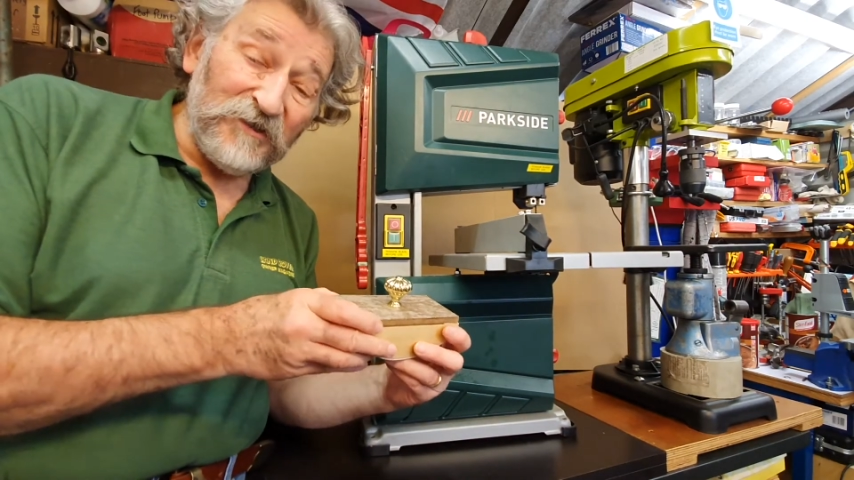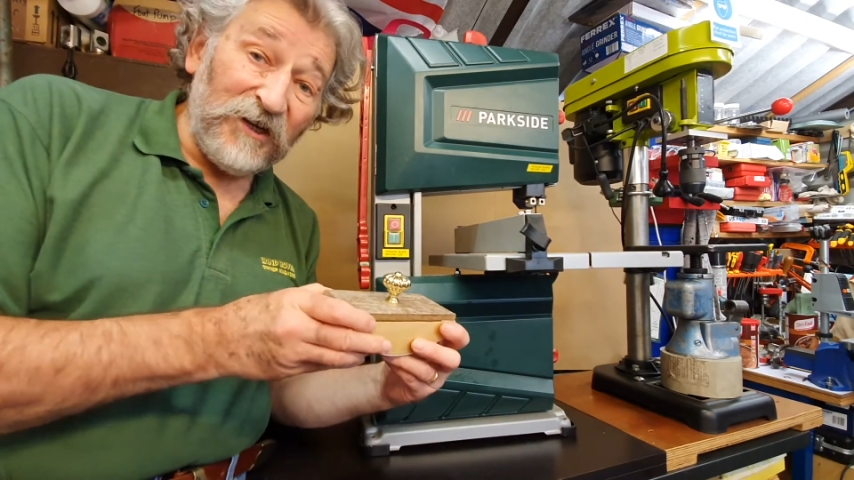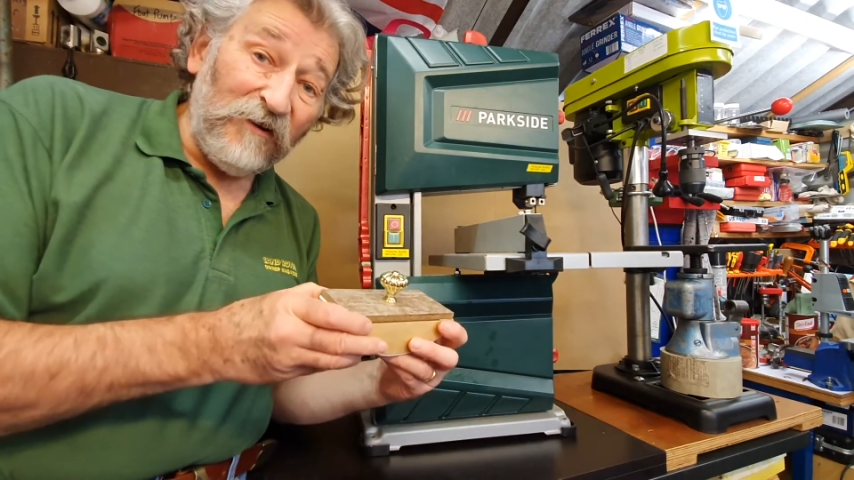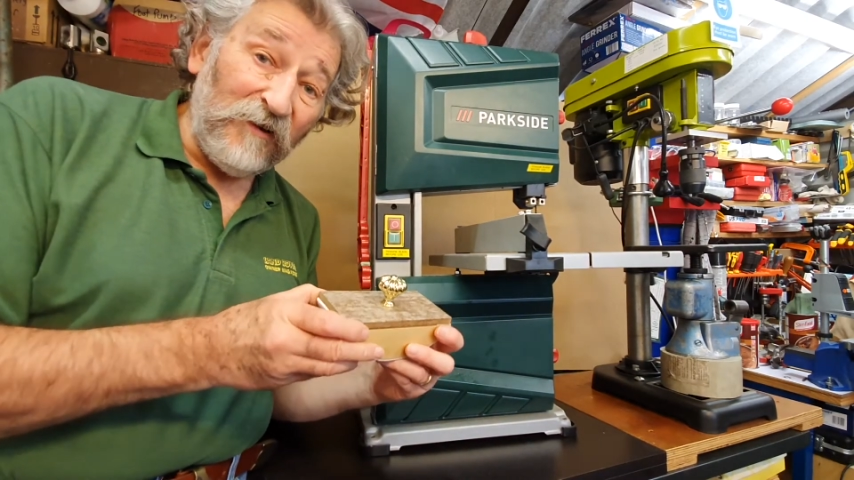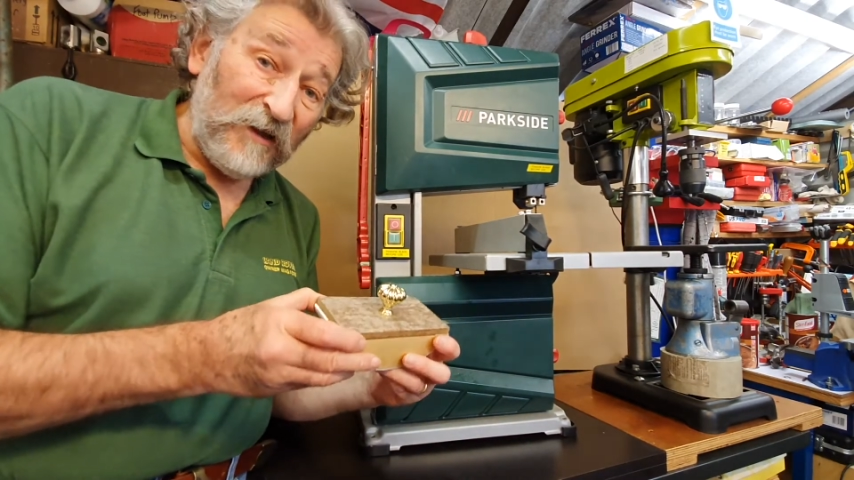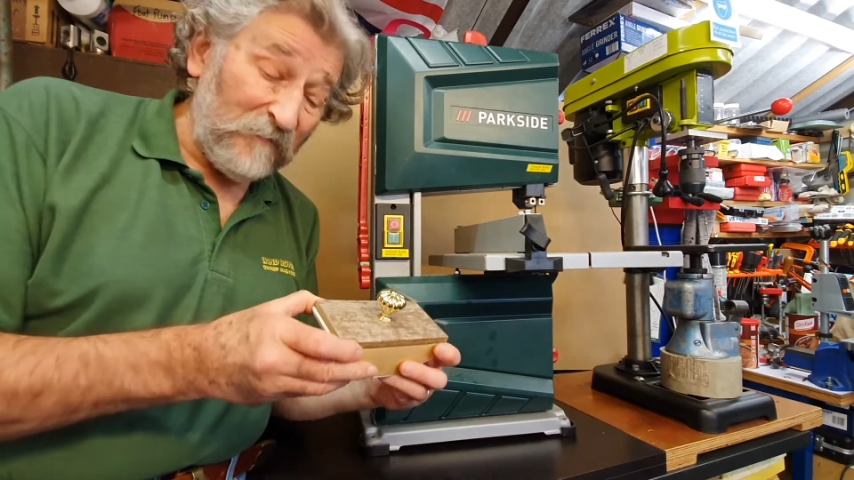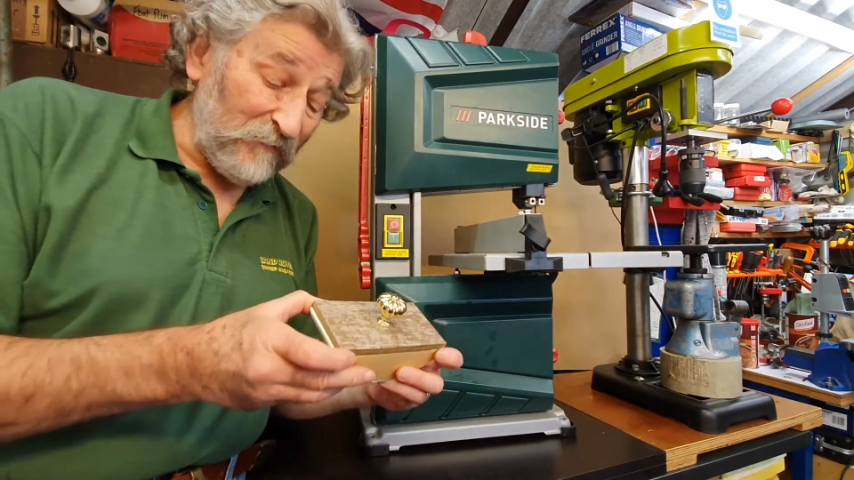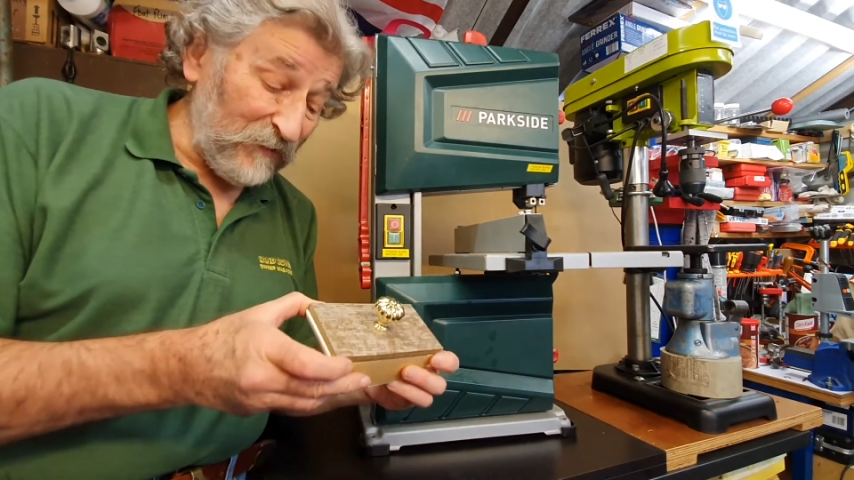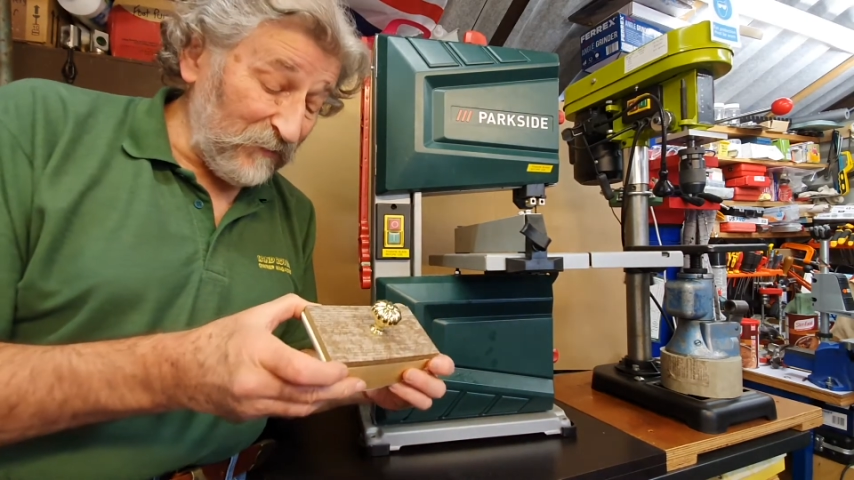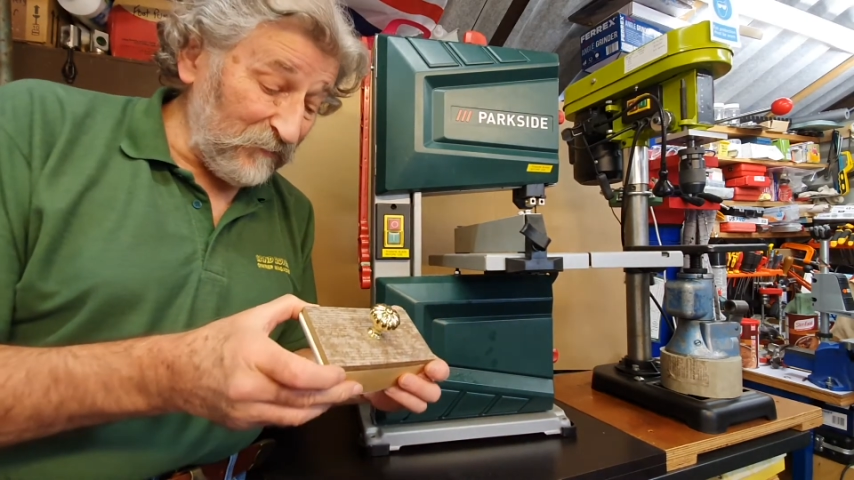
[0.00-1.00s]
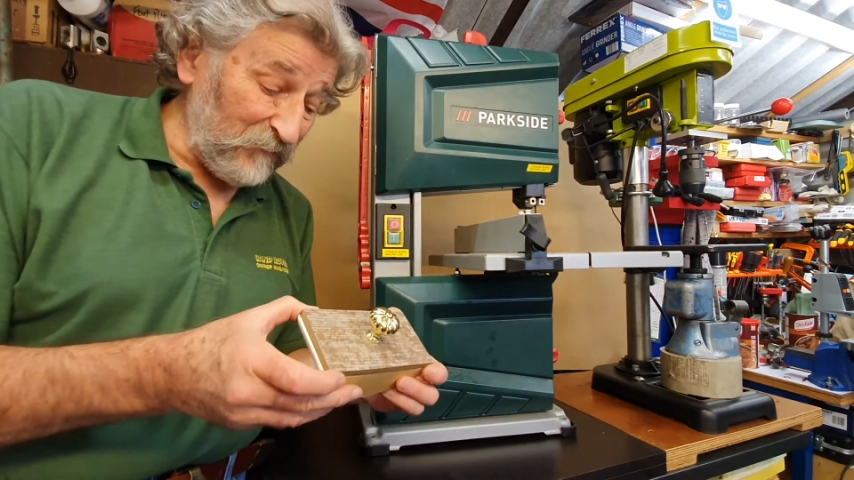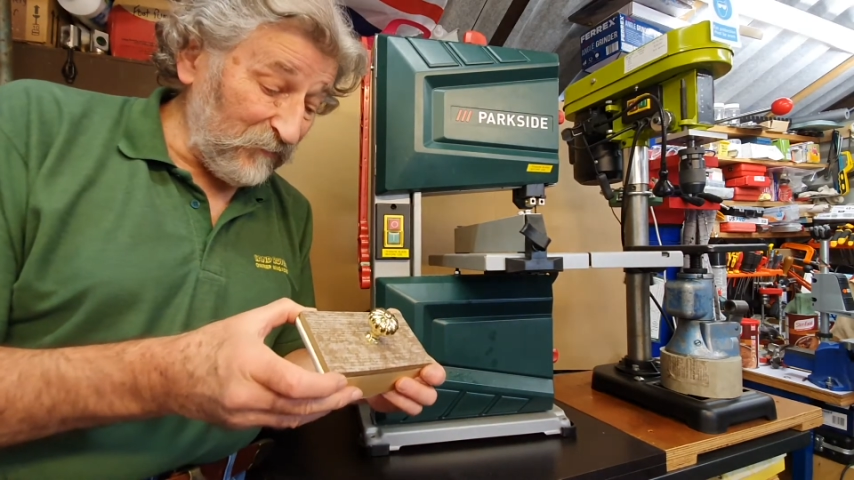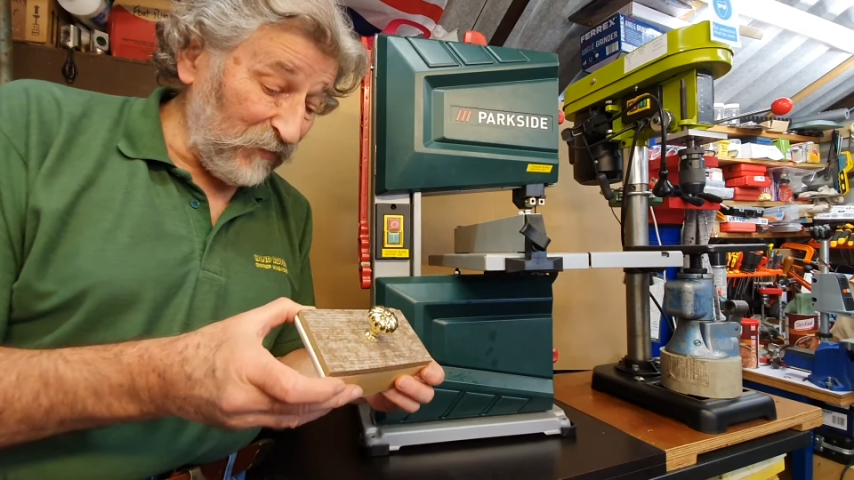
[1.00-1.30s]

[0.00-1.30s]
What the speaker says: time.